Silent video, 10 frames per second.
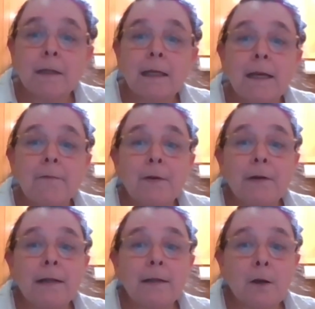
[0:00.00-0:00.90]
Take a
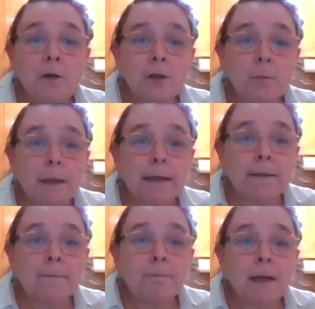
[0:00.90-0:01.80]
very large
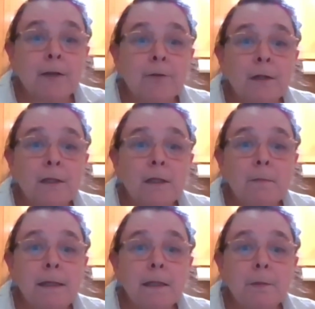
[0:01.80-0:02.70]
plate and dress the
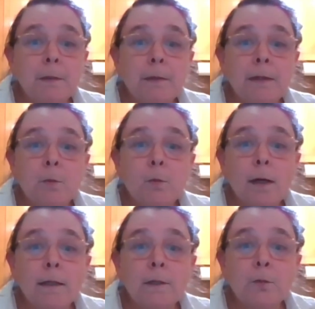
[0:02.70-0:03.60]
meats between the
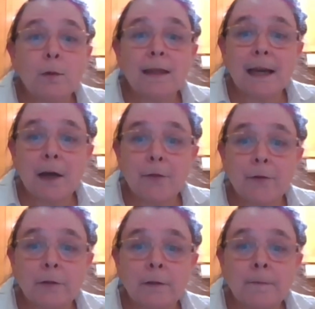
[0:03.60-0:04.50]
ones with the
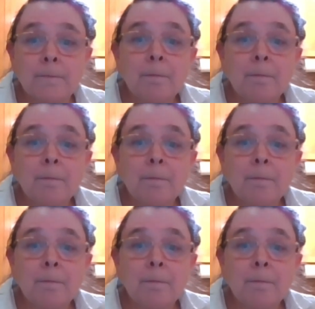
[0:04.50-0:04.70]
others.